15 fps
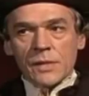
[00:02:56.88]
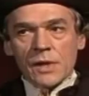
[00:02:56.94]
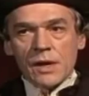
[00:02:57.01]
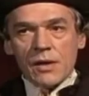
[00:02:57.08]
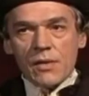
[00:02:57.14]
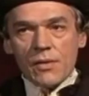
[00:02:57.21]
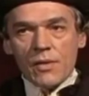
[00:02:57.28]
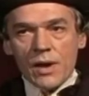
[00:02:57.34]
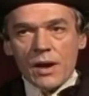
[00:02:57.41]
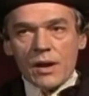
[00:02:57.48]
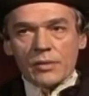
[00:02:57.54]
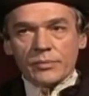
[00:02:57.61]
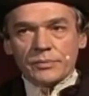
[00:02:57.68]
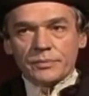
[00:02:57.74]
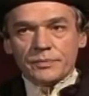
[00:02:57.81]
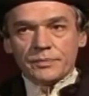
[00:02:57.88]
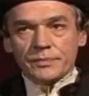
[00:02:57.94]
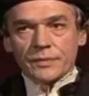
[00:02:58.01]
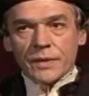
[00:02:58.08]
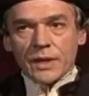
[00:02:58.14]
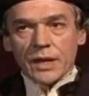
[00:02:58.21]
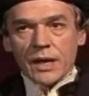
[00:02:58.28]
fear you. Well.
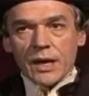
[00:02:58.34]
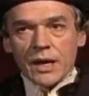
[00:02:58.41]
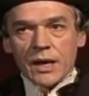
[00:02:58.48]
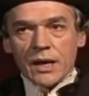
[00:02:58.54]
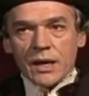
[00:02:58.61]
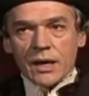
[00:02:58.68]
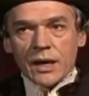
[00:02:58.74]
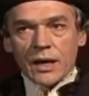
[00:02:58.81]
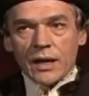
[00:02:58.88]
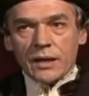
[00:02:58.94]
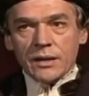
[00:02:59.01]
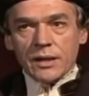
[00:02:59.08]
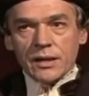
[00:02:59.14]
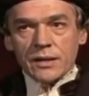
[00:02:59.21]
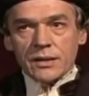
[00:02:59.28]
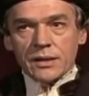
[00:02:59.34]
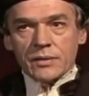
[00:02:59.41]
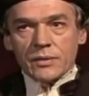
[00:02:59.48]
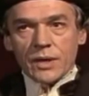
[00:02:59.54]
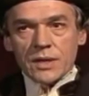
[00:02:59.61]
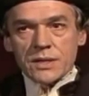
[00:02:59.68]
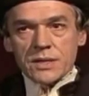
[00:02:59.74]
I think
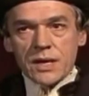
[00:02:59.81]
that when